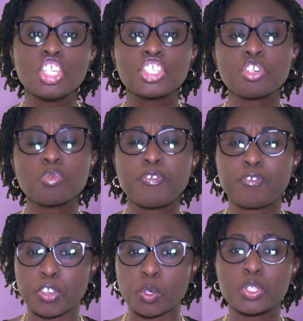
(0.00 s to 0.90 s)
to
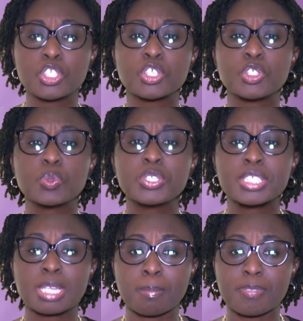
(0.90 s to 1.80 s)
refuse to do
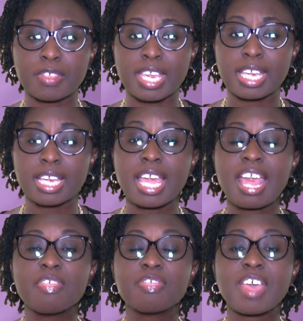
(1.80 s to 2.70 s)
something
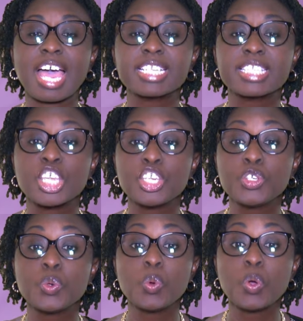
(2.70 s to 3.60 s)
that
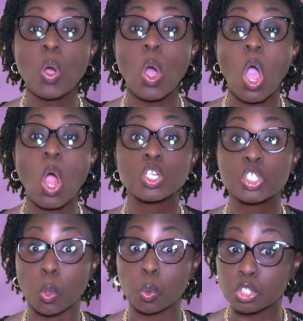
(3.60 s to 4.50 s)
you are
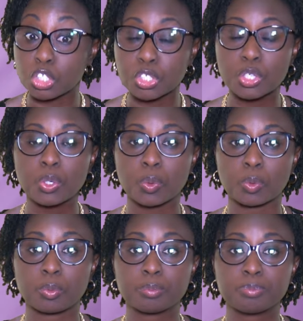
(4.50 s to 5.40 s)
told to do.